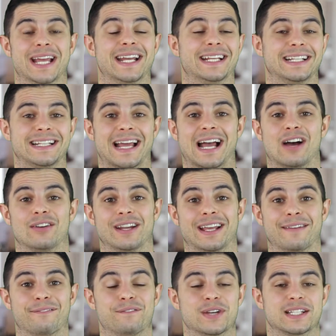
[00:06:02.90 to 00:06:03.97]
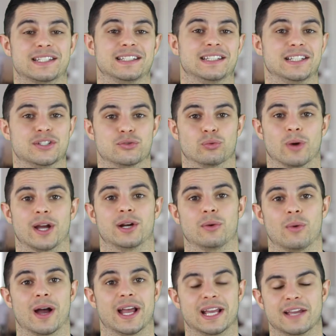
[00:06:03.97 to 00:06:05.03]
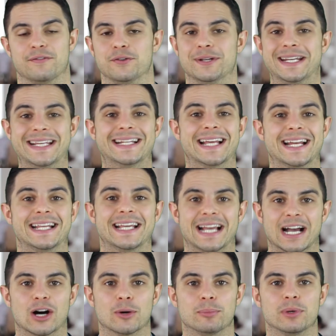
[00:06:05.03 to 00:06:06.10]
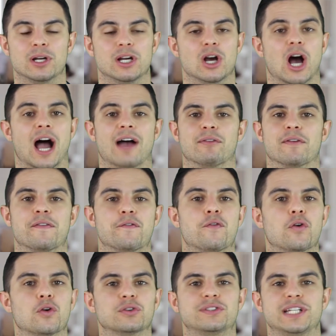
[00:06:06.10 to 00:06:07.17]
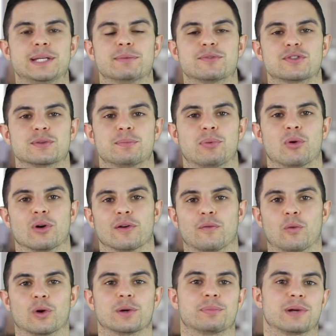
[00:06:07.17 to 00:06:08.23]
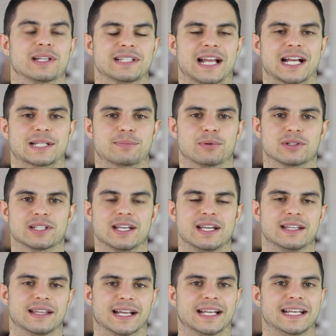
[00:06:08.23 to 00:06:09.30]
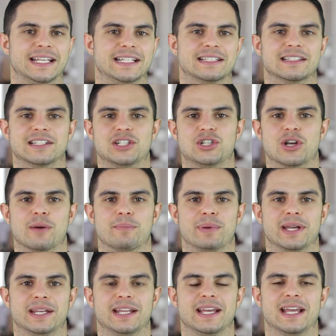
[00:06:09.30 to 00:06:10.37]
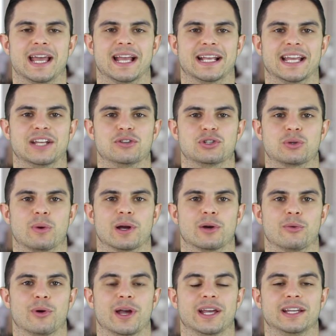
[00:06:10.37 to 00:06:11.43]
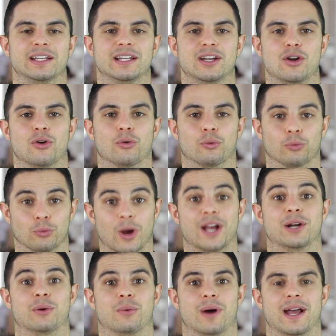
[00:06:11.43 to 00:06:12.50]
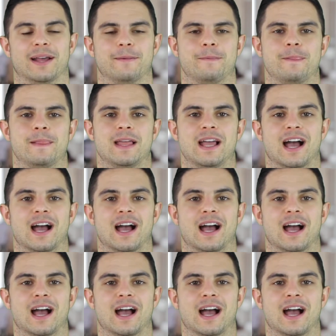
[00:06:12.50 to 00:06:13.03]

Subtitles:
you getting down and fixing these right away. If you need any help, I have a full team of support of WordPress experts that can easily jump in and get you squared away right away.